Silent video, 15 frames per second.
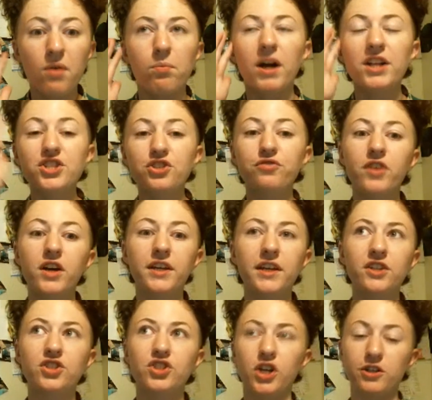monster
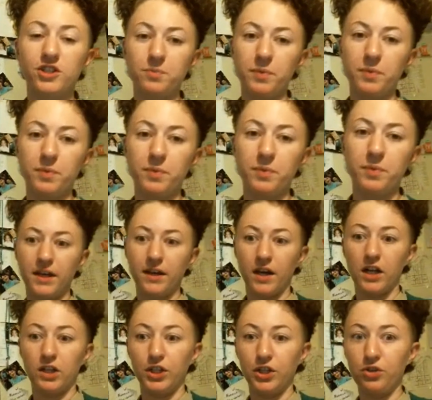fucking starts
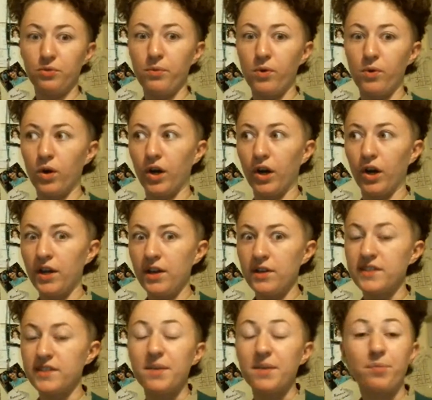becoming a little more
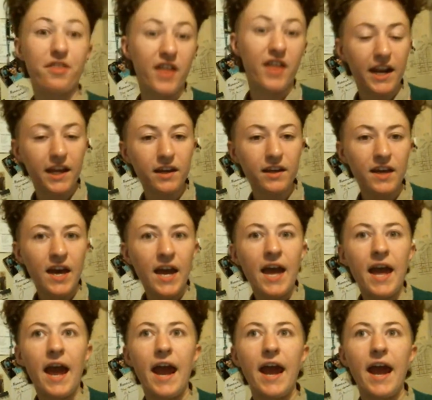sympathetic.